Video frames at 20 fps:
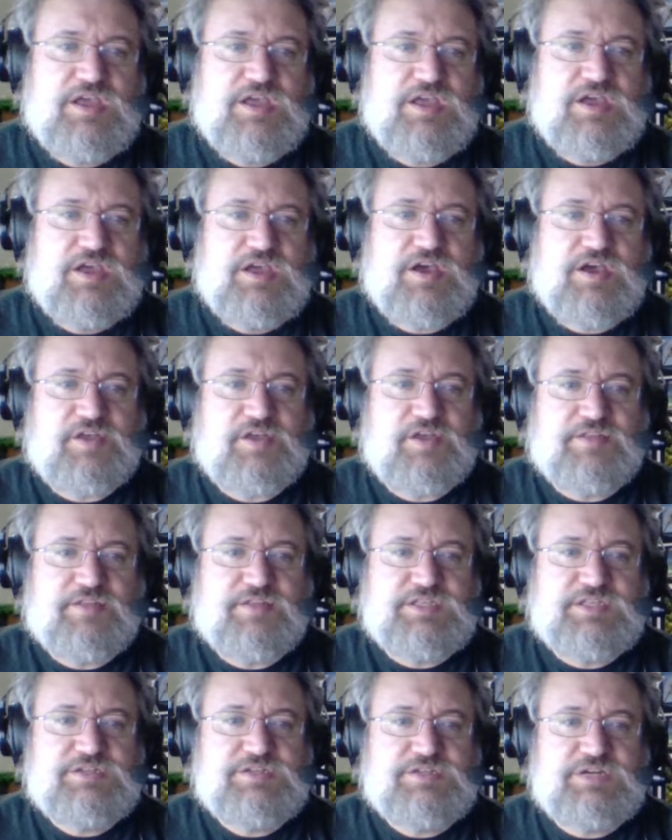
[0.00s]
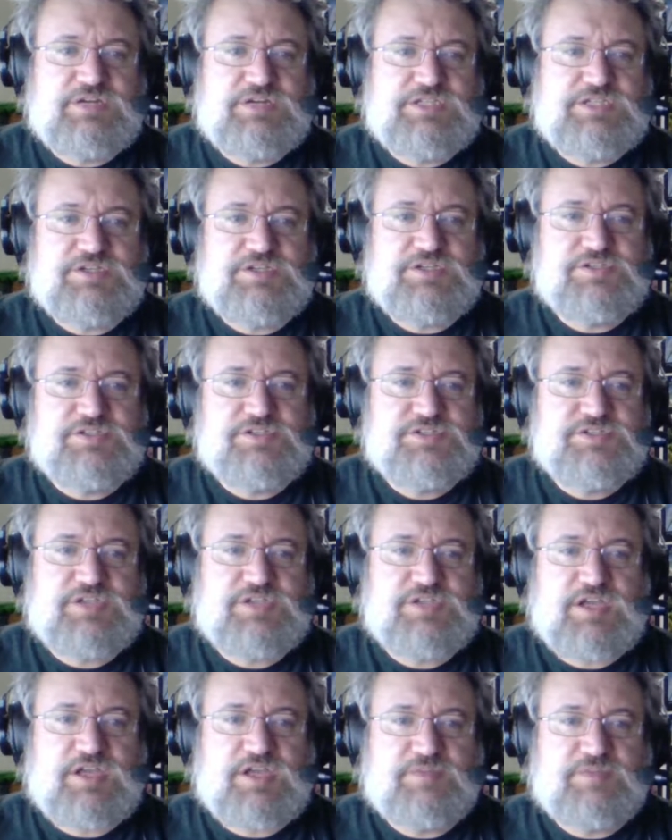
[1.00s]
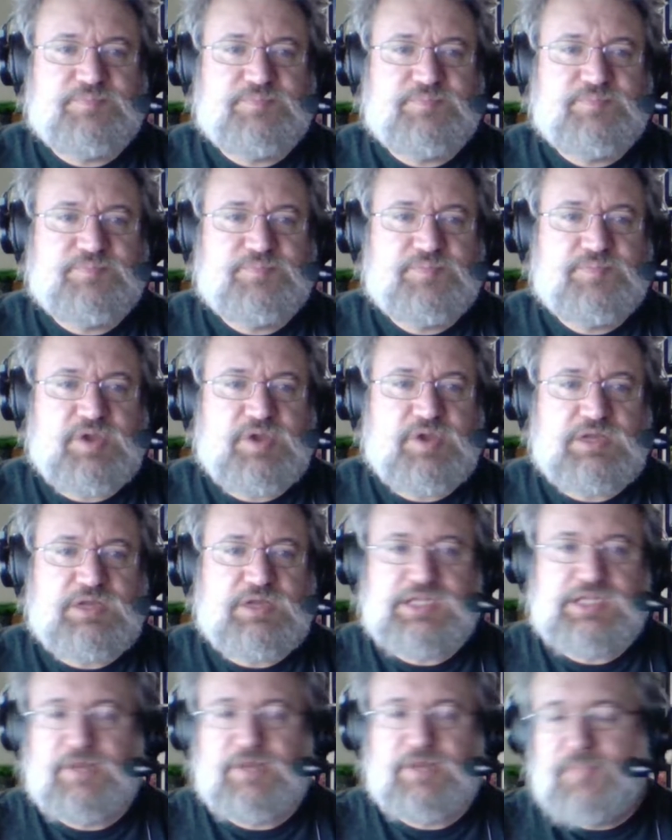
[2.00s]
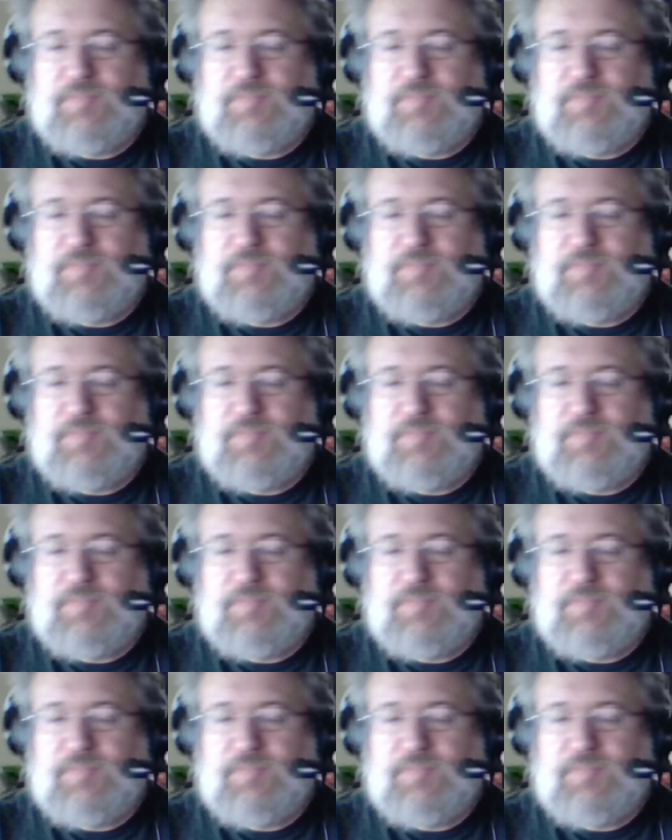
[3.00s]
All of these creatures are in there.